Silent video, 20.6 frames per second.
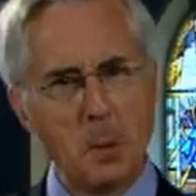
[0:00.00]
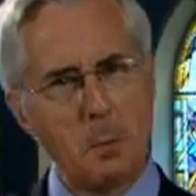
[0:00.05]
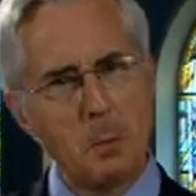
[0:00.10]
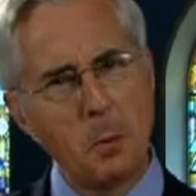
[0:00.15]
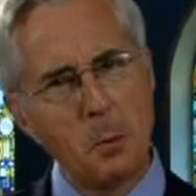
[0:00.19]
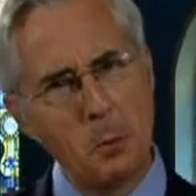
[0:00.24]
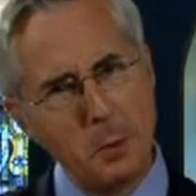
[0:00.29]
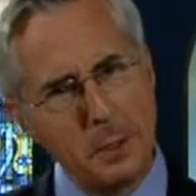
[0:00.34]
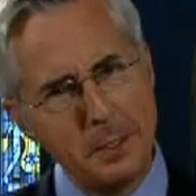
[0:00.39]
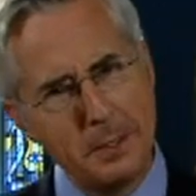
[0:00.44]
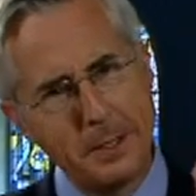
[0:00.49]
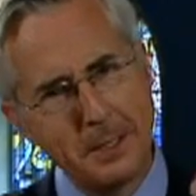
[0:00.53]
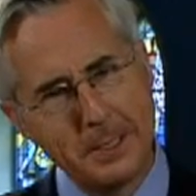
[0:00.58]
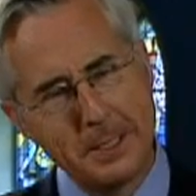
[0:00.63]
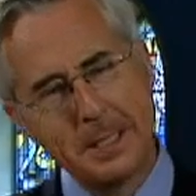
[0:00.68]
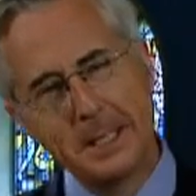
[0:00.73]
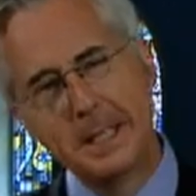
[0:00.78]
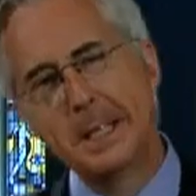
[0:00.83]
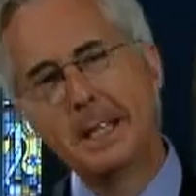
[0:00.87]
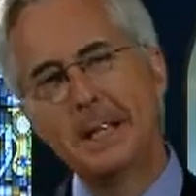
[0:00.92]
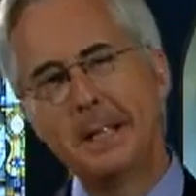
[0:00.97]
But one of the
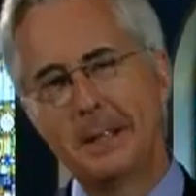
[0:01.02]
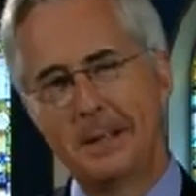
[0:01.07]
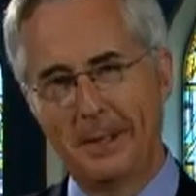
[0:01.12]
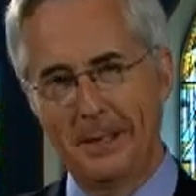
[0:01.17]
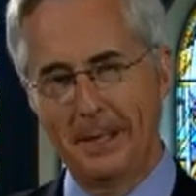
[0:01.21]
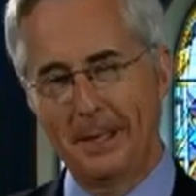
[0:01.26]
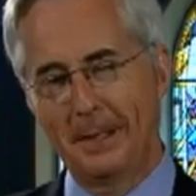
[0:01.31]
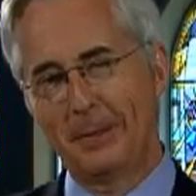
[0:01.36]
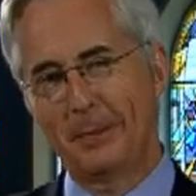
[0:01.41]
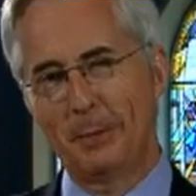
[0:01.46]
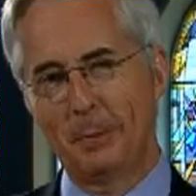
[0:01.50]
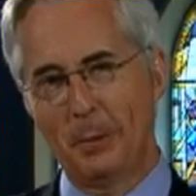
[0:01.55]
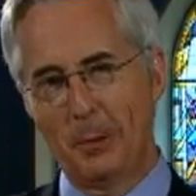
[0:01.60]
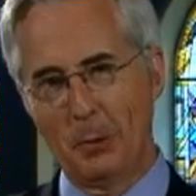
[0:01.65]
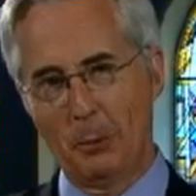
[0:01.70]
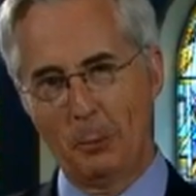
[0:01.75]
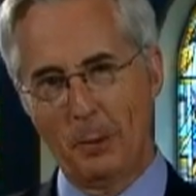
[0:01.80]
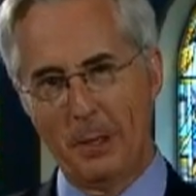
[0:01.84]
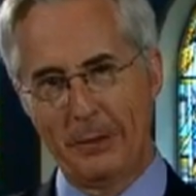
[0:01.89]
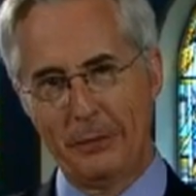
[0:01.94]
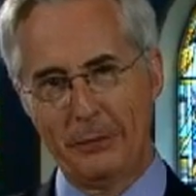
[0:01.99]
neat things about
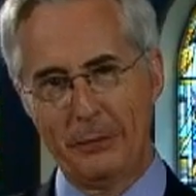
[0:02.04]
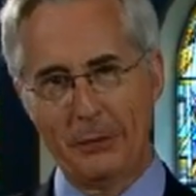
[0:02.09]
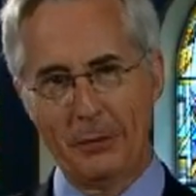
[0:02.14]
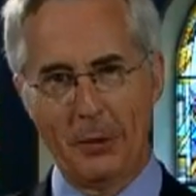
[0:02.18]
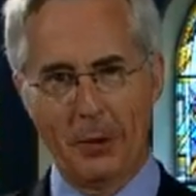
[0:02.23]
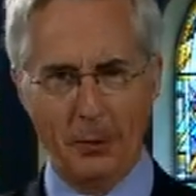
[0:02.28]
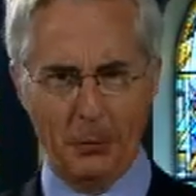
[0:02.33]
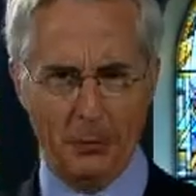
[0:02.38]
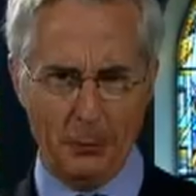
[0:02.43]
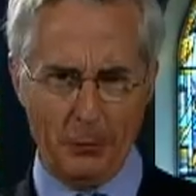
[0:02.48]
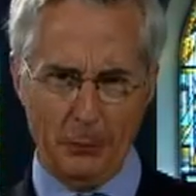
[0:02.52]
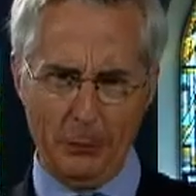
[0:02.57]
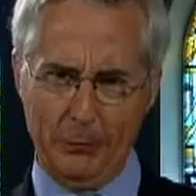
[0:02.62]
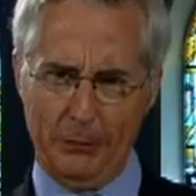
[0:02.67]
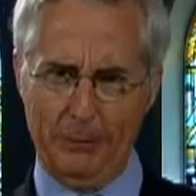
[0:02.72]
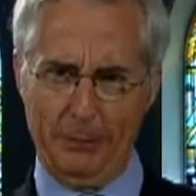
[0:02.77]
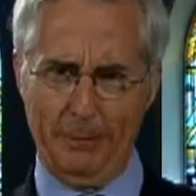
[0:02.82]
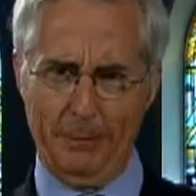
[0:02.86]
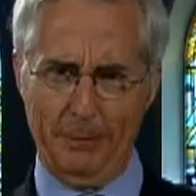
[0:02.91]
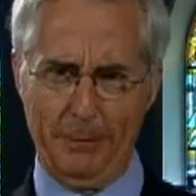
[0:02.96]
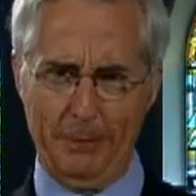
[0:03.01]
a Western are
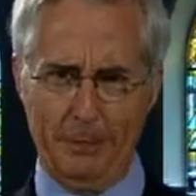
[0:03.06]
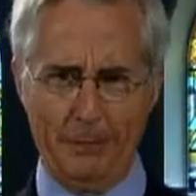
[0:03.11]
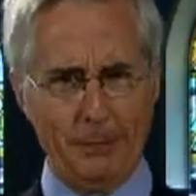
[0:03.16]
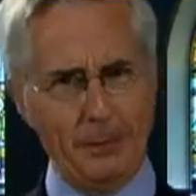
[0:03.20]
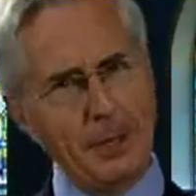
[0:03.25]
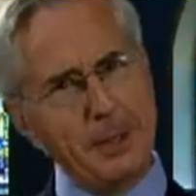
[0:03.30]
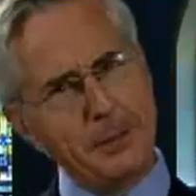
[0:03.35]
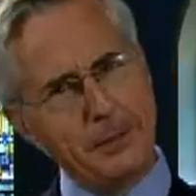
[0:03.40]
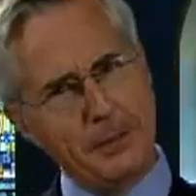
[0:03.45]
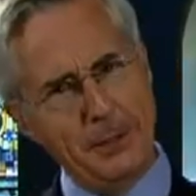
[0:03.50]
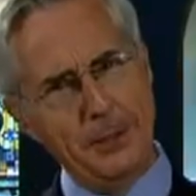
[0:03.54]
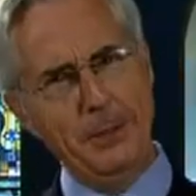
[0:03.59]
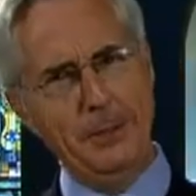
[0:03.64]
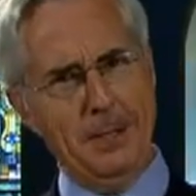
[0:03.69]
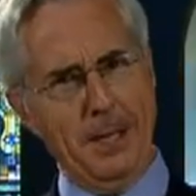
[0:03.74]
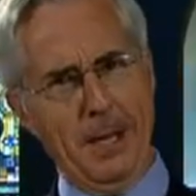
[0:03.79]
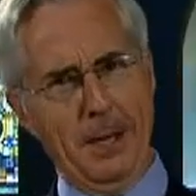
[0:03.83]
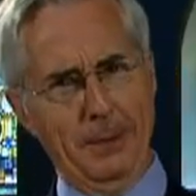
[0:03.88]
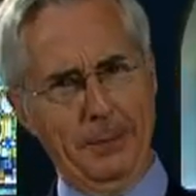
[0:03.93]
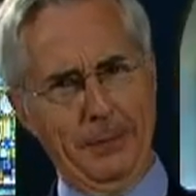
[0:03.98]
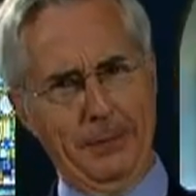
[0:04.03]
those frontier
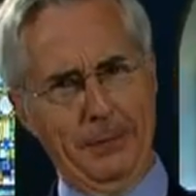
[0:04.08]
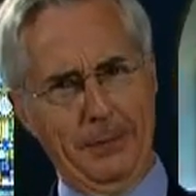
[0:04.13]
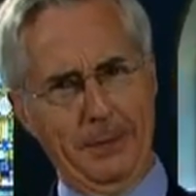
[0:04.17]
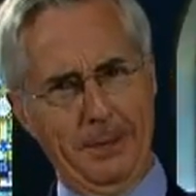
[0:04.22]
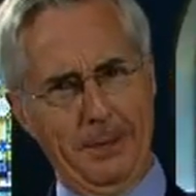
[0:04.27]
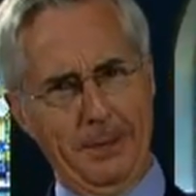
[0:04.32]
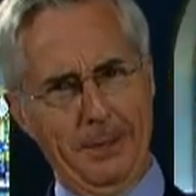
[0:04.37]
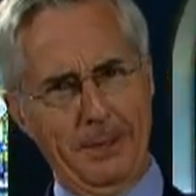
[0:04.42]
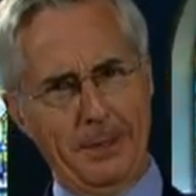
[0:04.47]
towns.